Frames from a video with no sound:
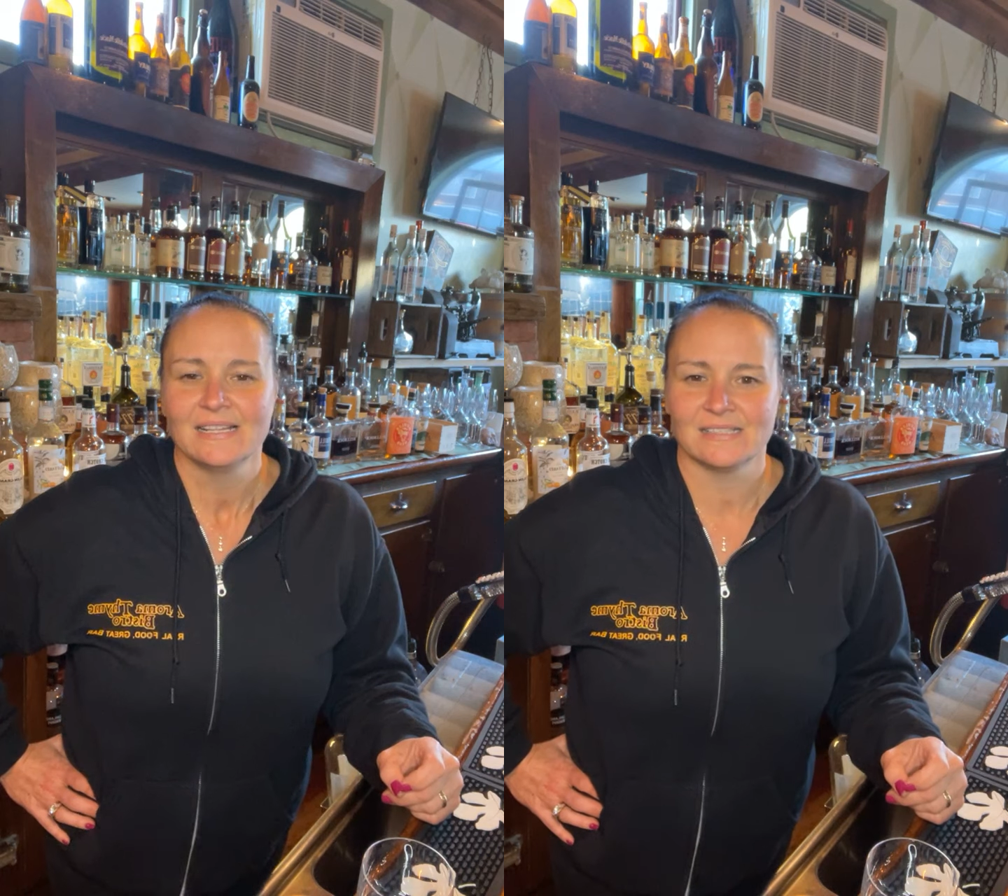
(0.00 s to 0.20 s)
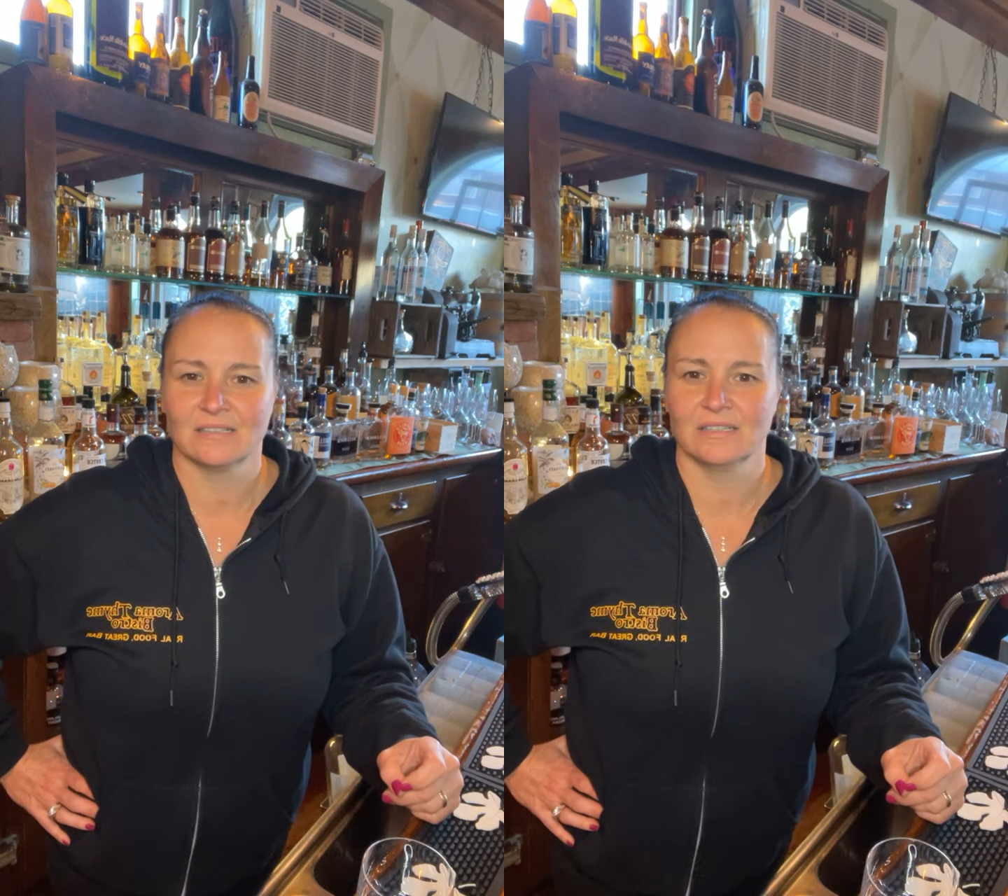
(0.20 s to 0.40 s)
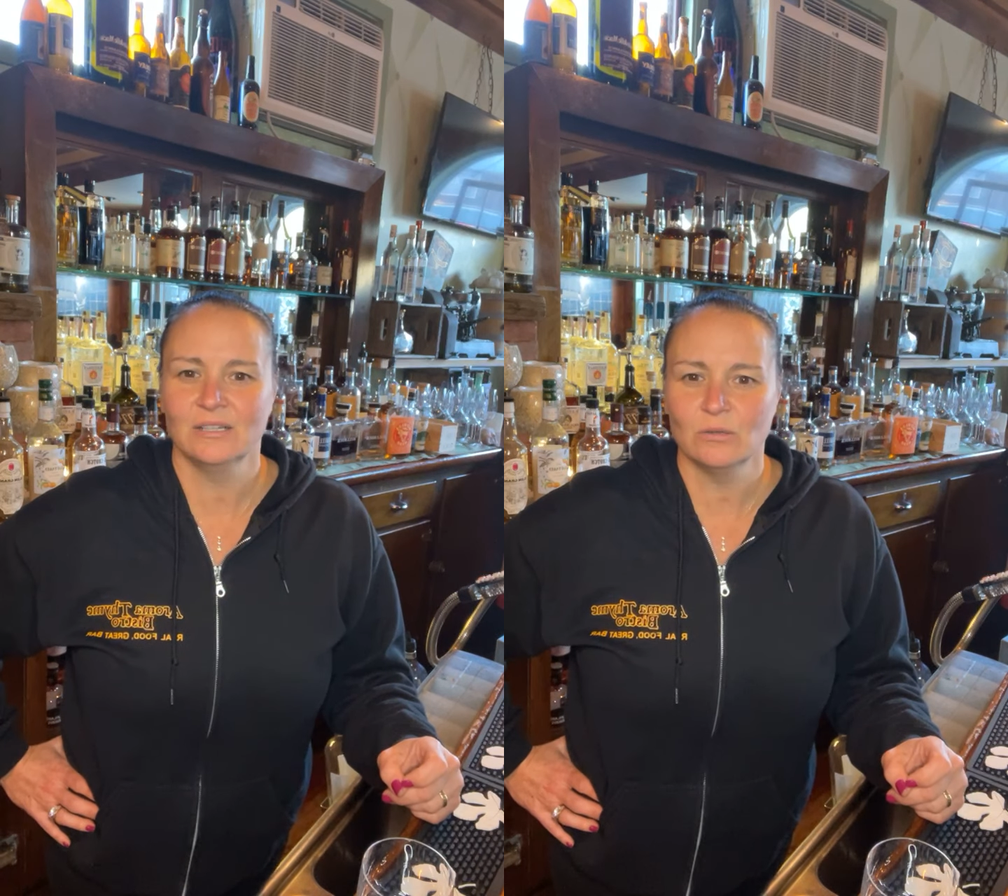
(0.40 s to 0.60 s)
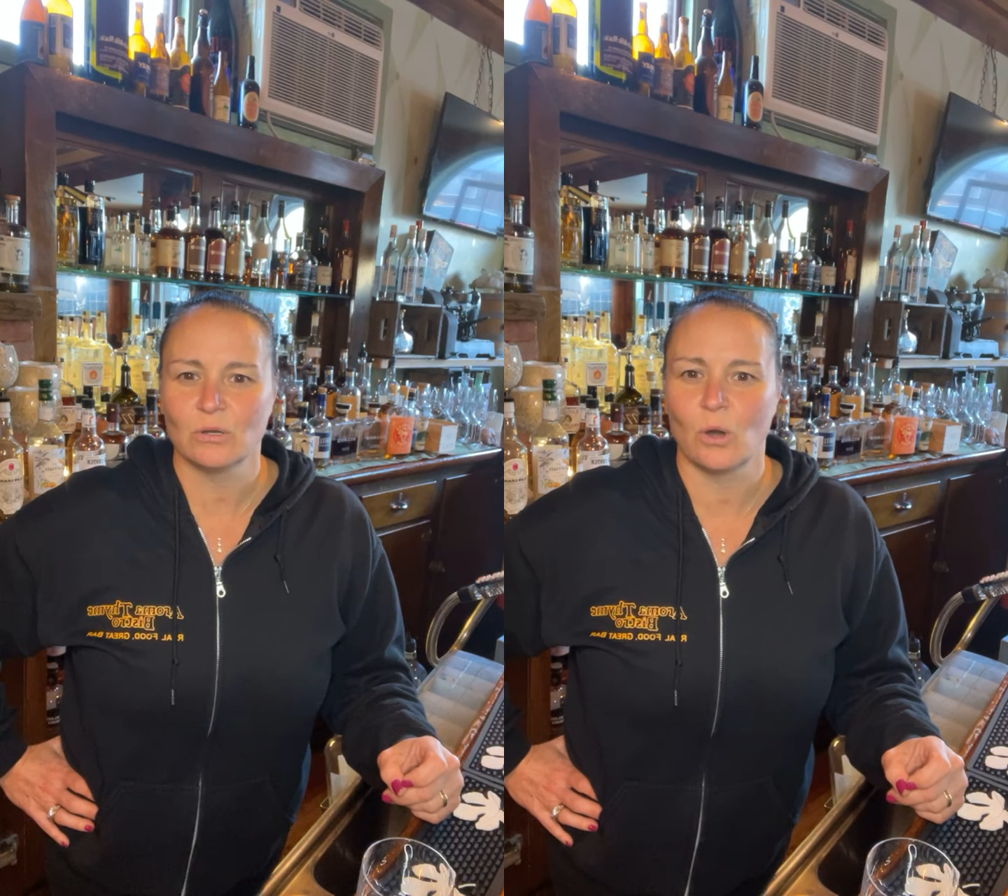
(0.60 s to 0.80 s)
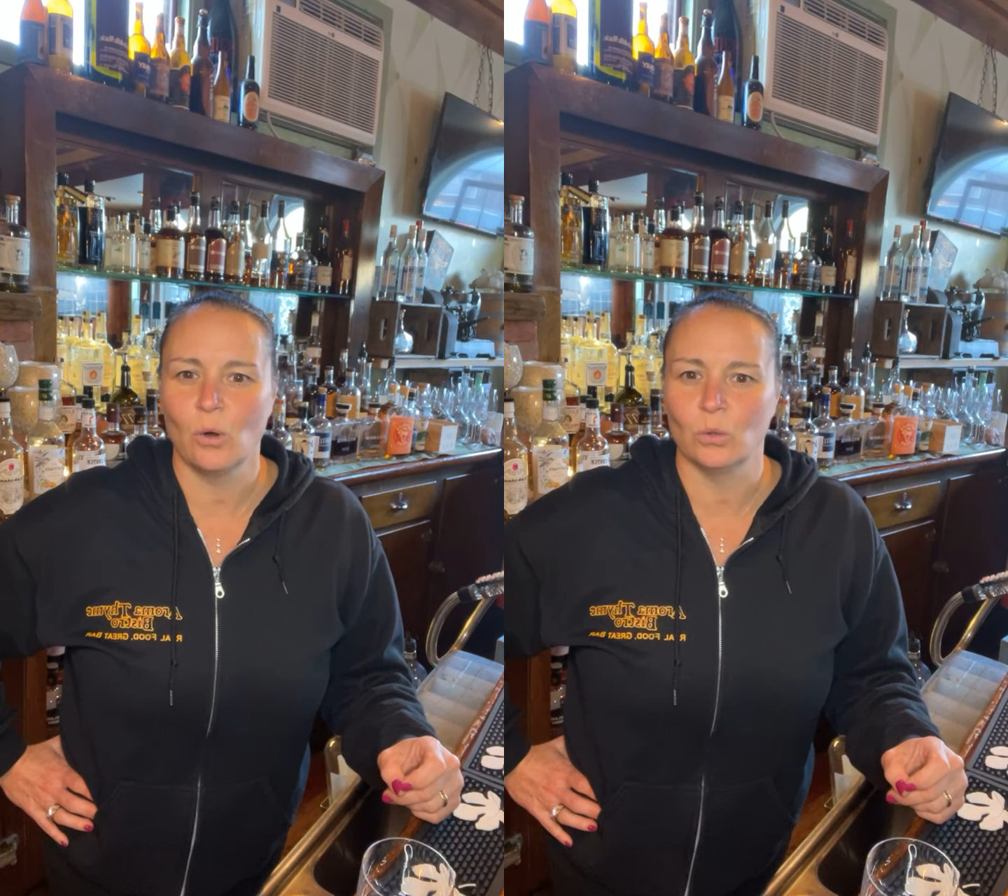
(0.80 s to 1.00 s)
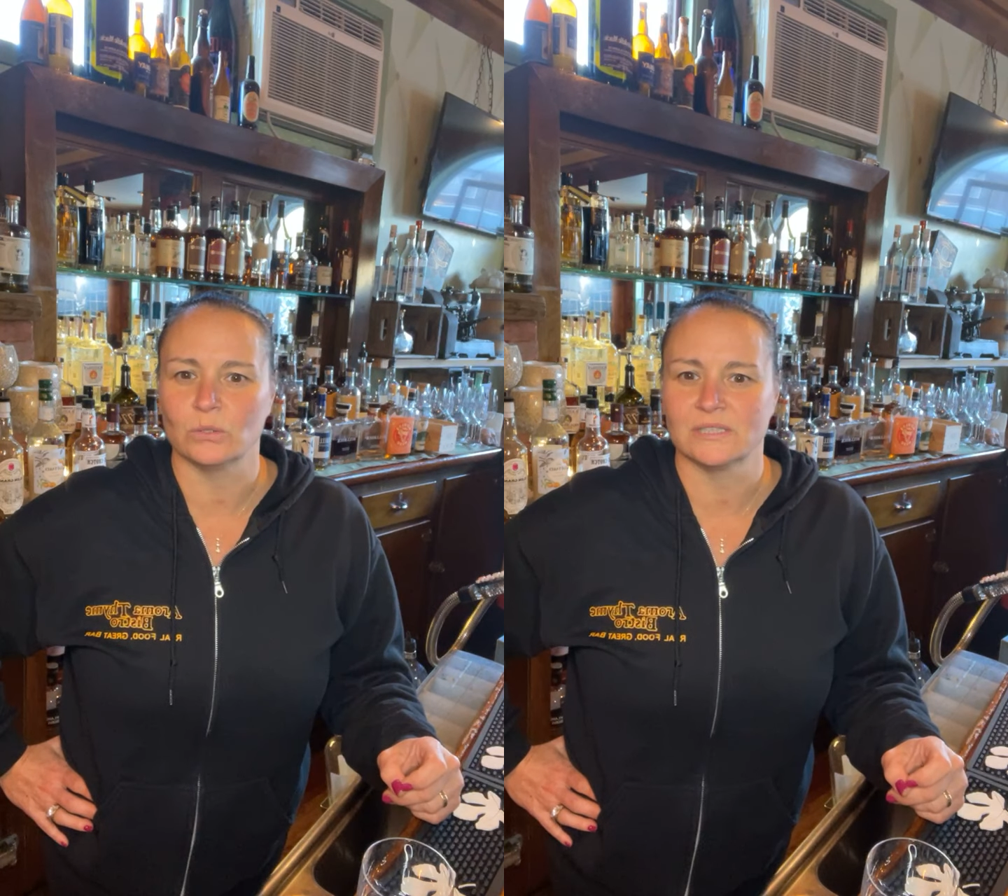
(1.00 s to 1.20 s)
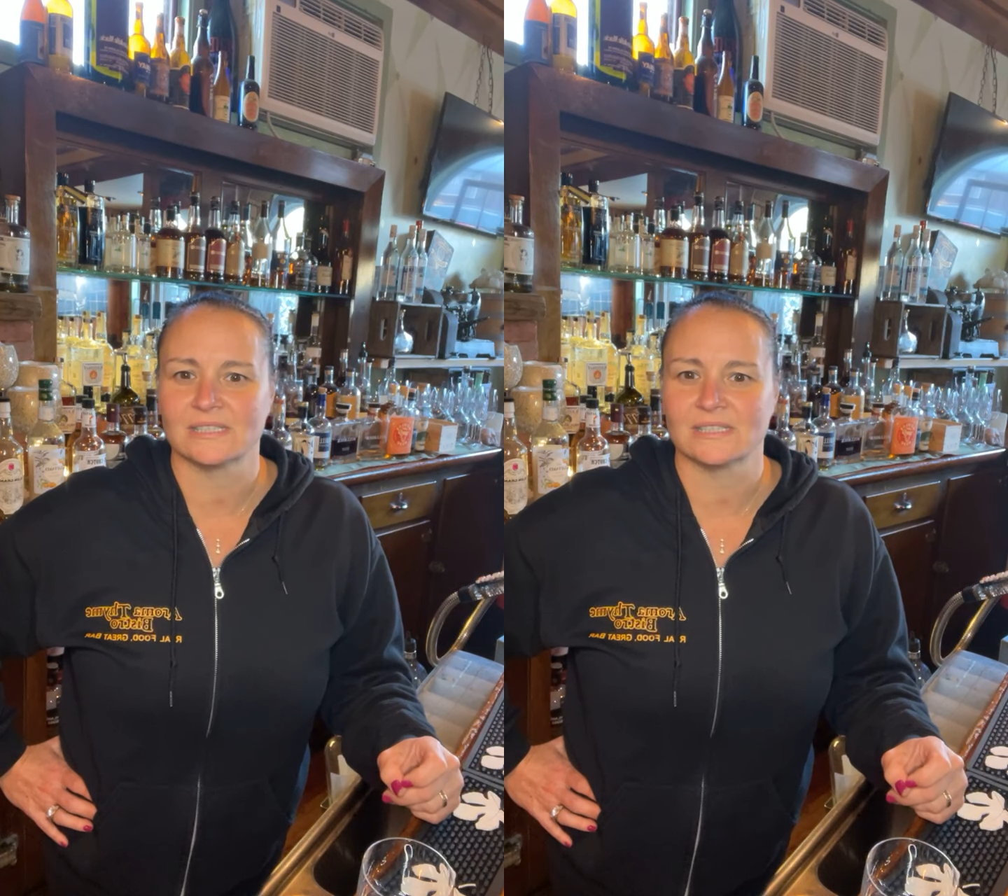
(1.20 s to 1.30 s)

It's a little cold.